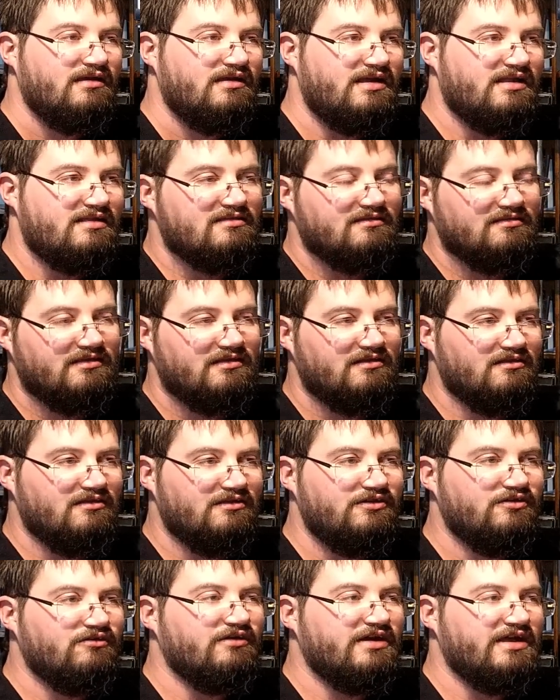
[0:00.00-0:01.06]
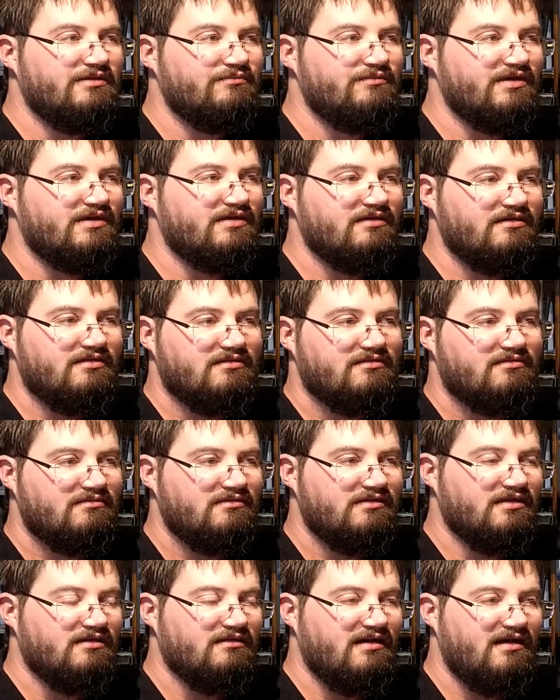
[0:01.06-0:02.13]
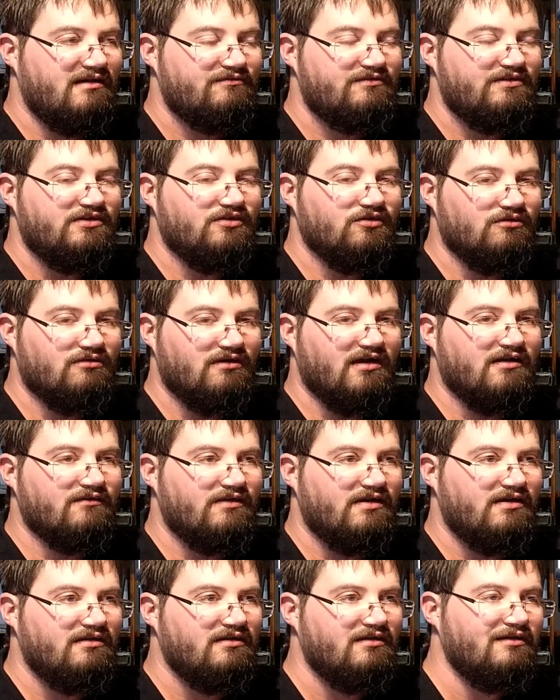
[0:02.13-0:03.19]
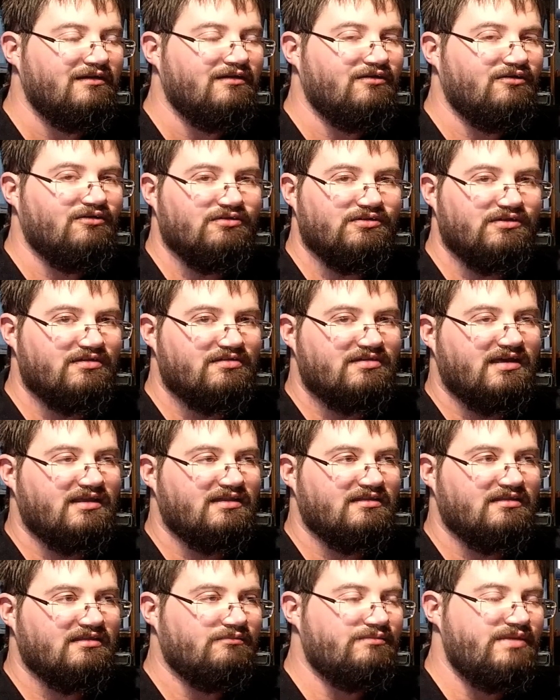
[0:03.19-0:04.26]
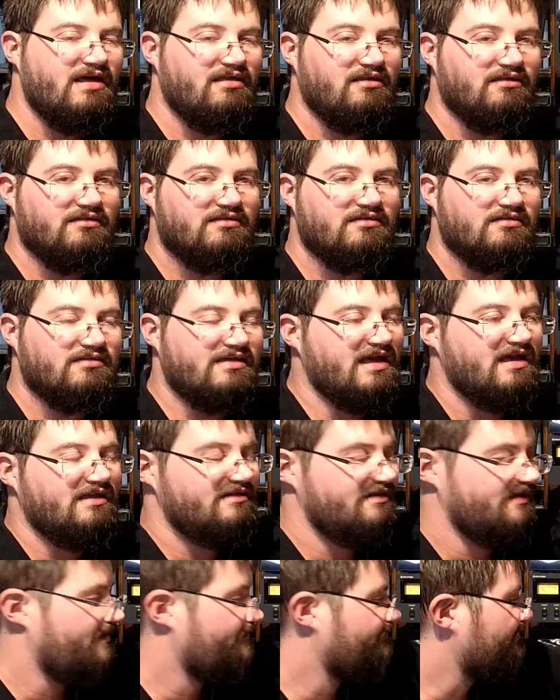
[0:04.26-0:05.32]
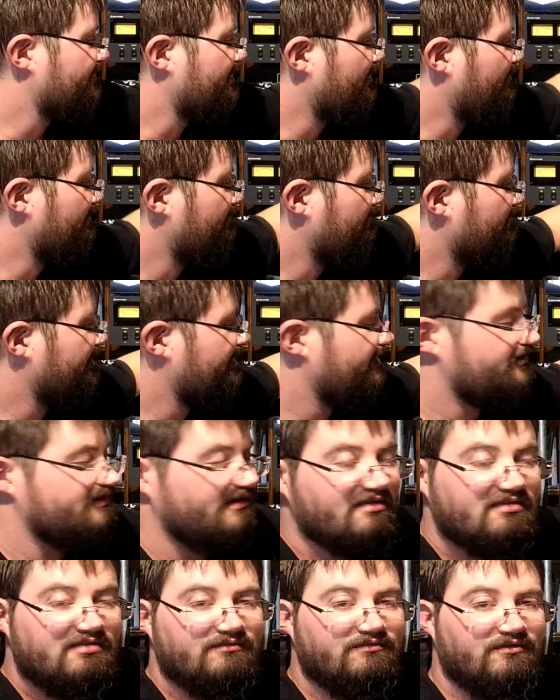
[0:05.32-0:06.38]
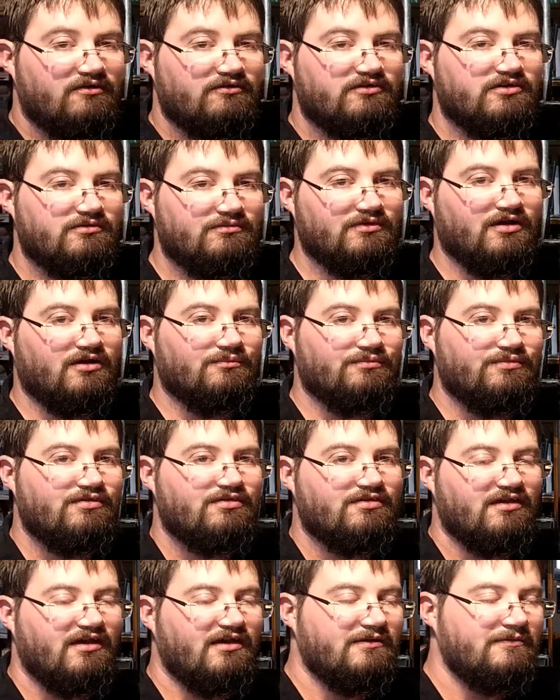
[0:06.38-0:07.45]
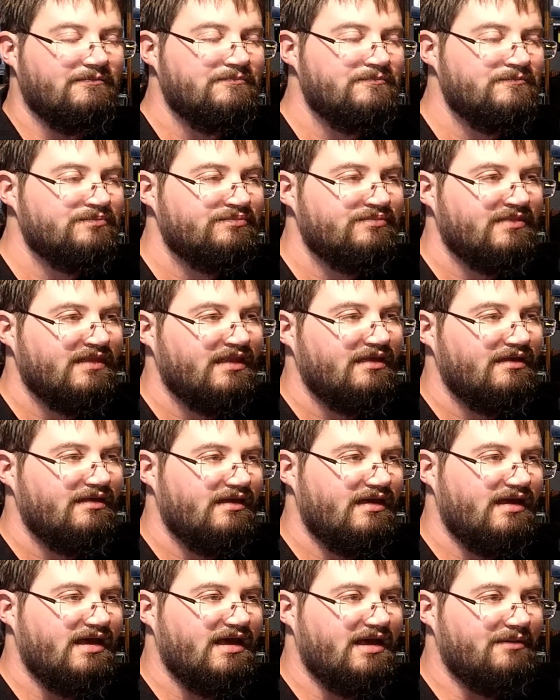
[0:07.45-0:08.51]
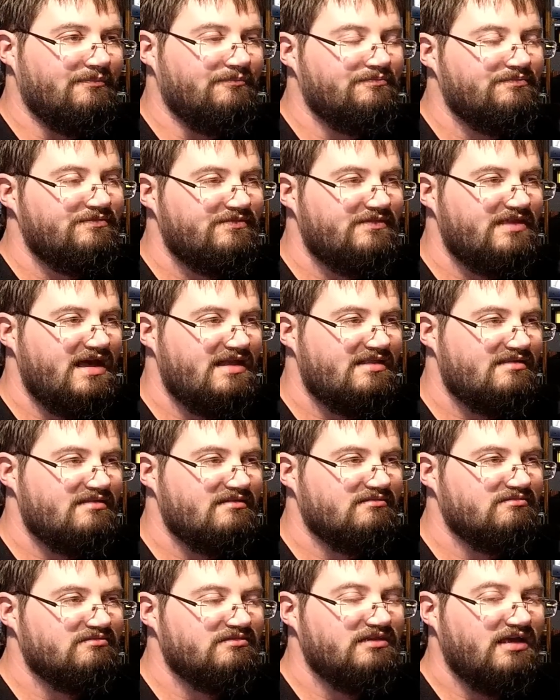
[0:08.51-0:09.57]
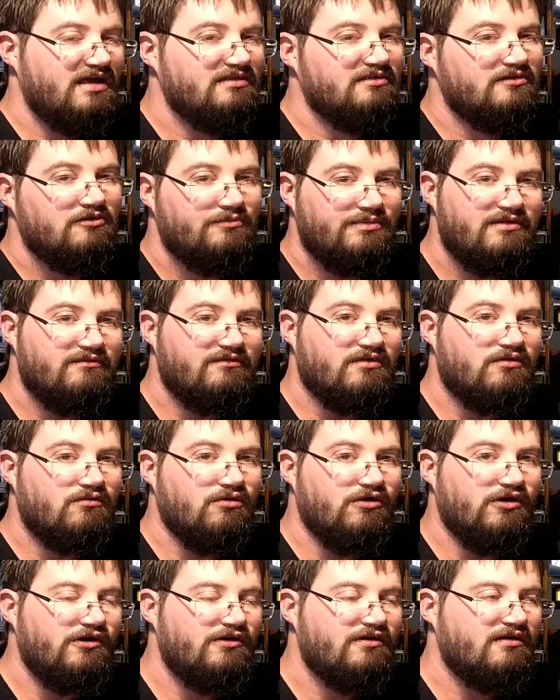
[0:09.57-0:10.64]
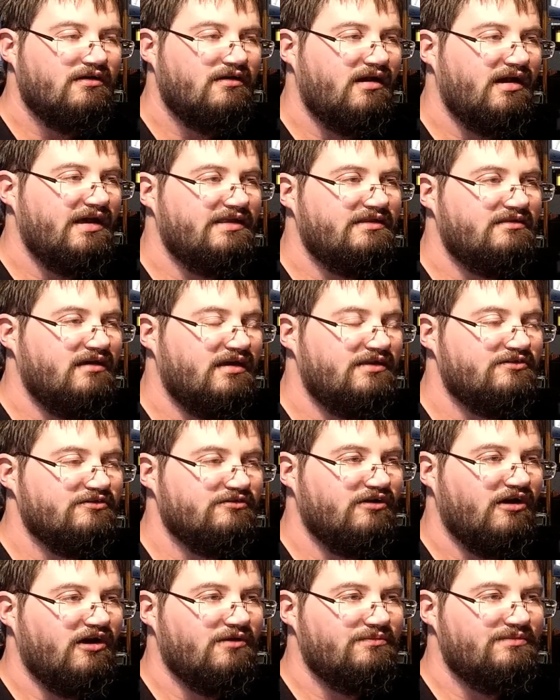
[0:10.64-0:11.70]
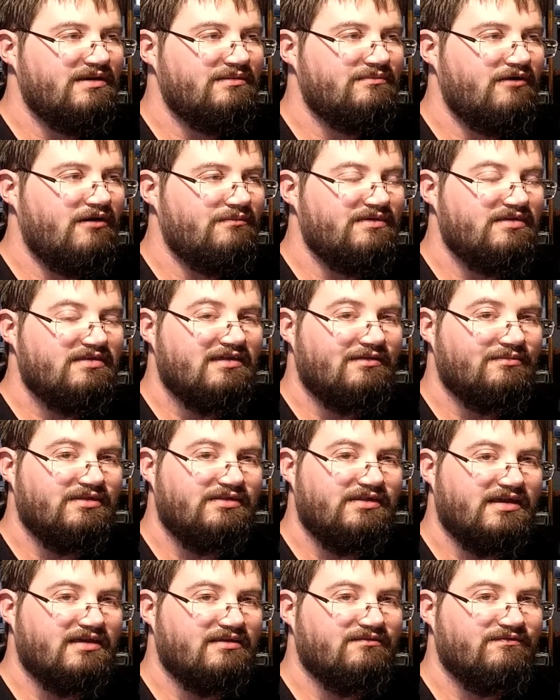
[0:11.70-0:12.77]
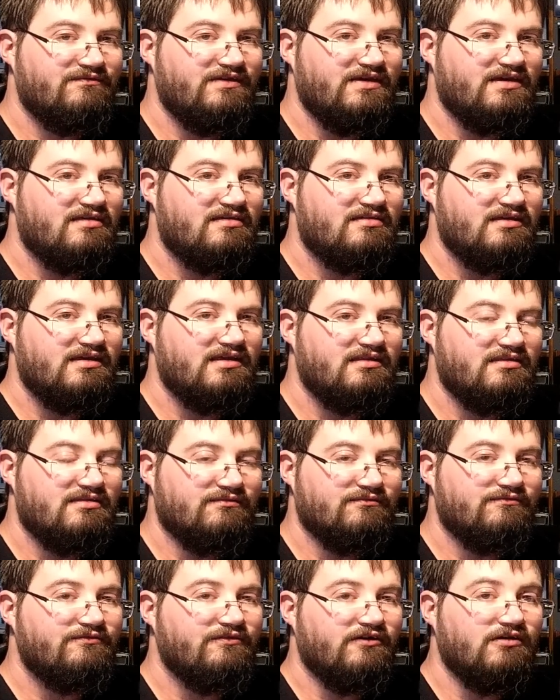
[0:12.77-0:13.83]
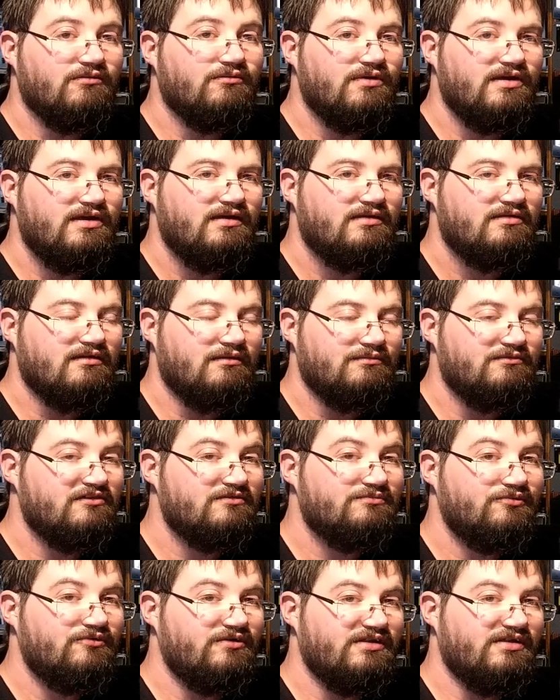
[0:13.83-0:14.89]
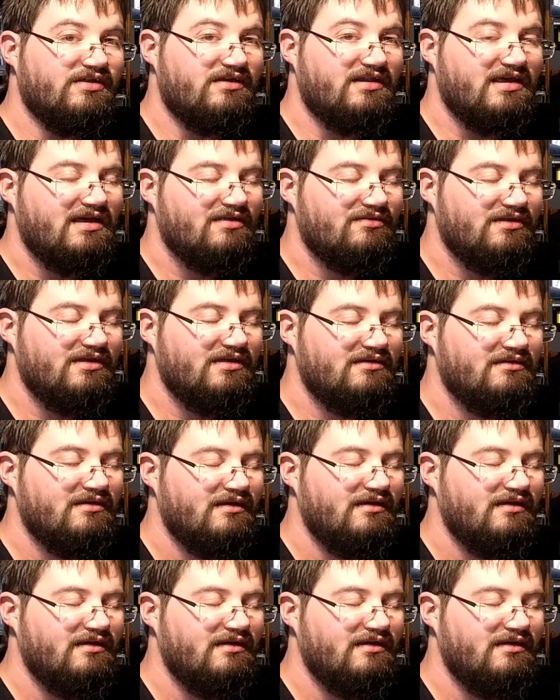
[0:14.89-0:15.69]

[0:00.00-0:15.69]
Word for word: gets a little annoying because, you know, after you're over, all of a sudden the balance is out and you have to go and readjust the volume knobs. So um, that's a little bit of a quirk. I, I do hope that might be something they can fix in some firmware. So I'm just putting that out there.